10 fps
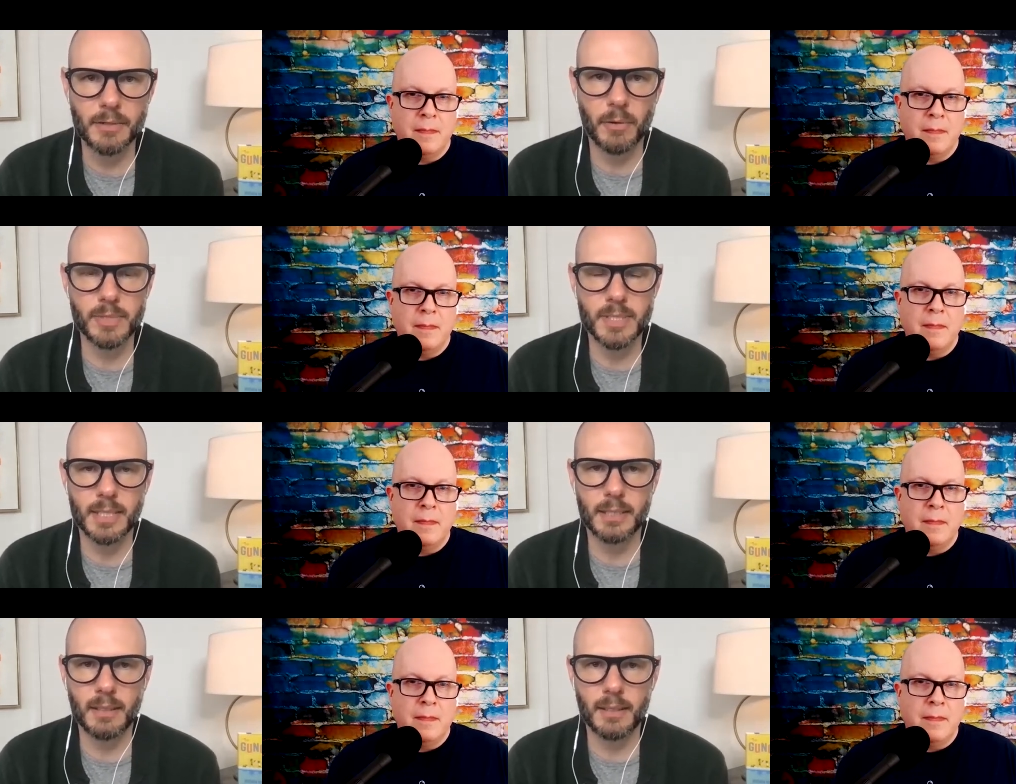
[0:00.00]
Speaker 1: You know, it was
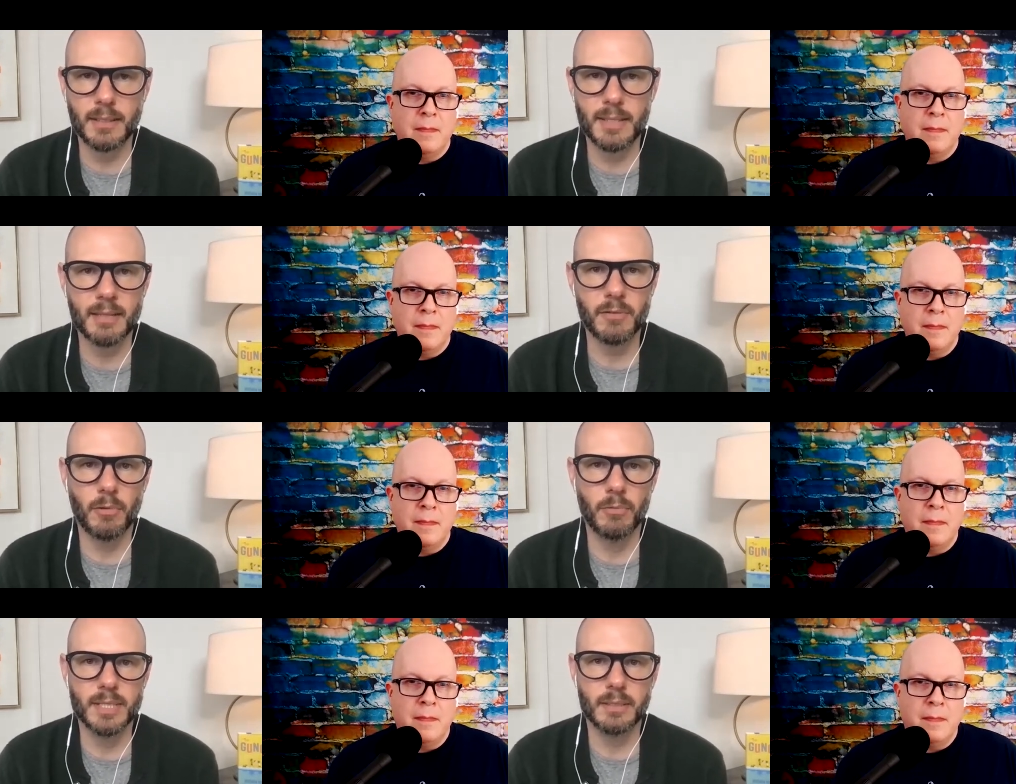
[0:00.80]
it, the death
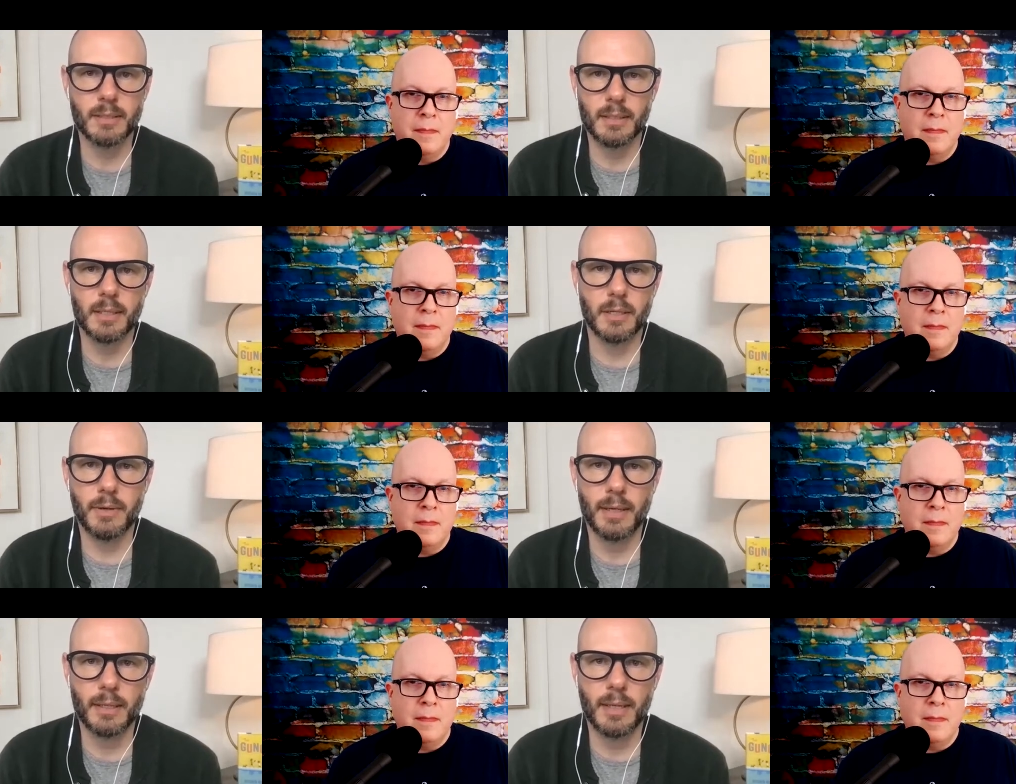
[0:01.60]
toll was, you
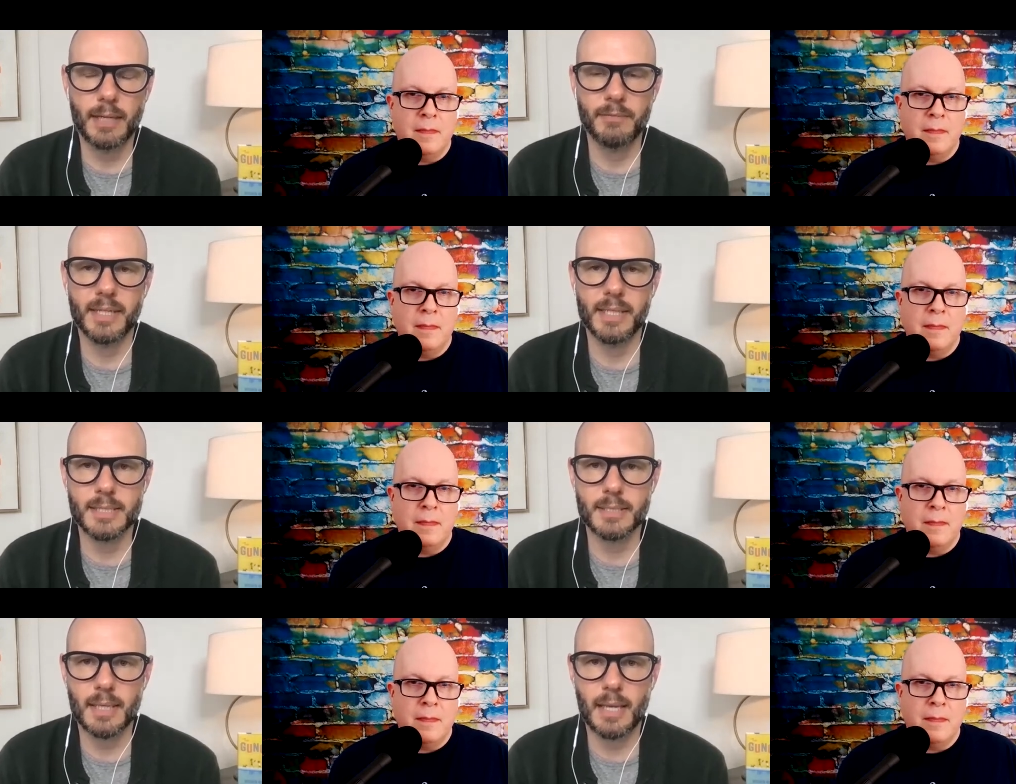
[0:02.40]
know, kind of at
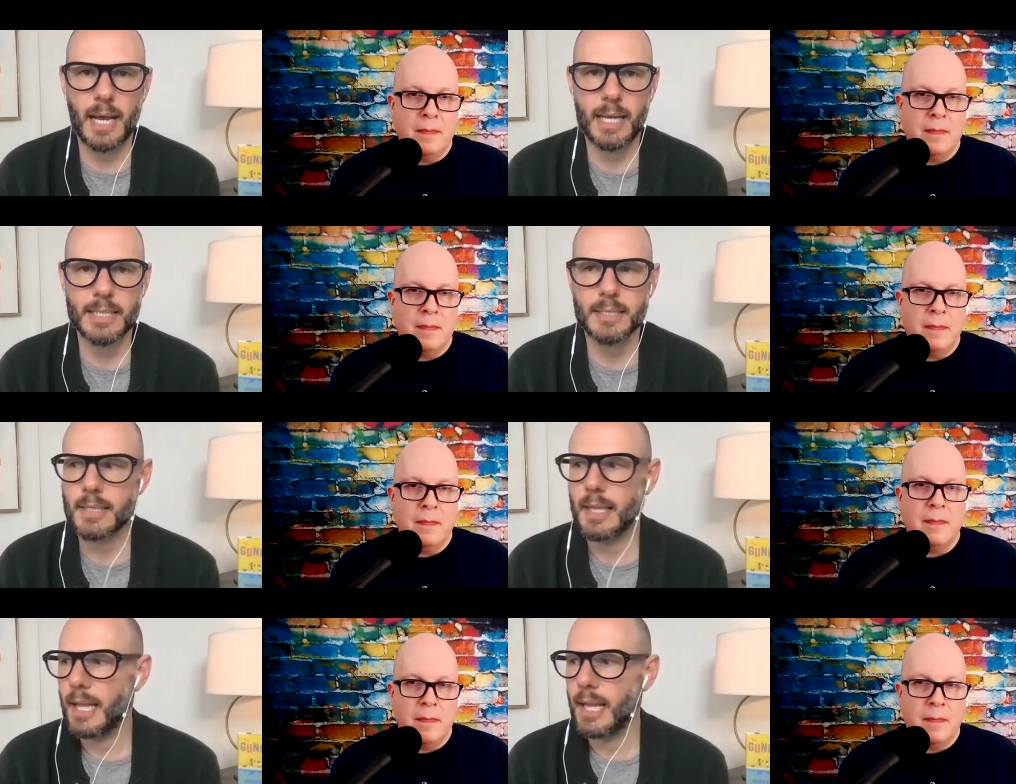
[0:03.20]
its highest.